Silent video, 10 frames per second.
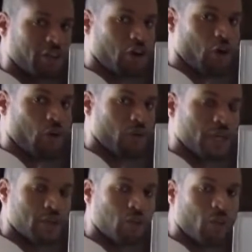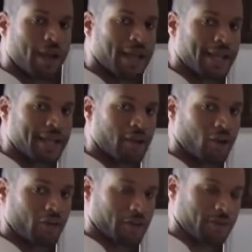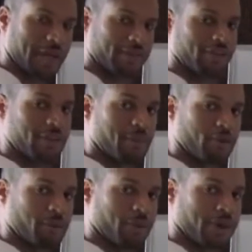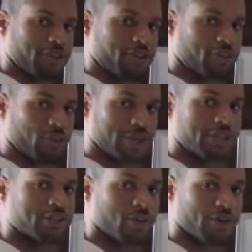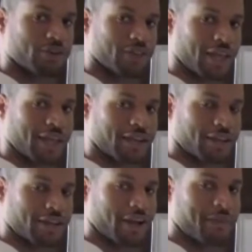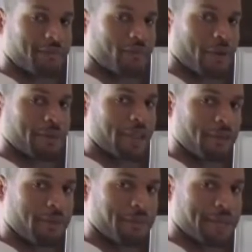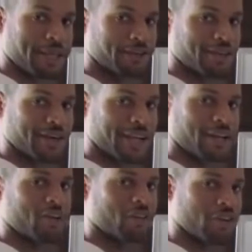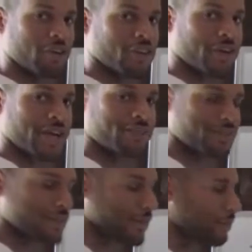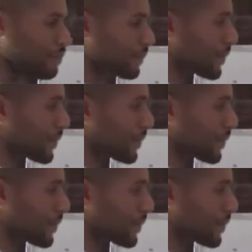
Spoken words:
the only way, or actually the most precious resource that could come from a human being is their energy or their essence.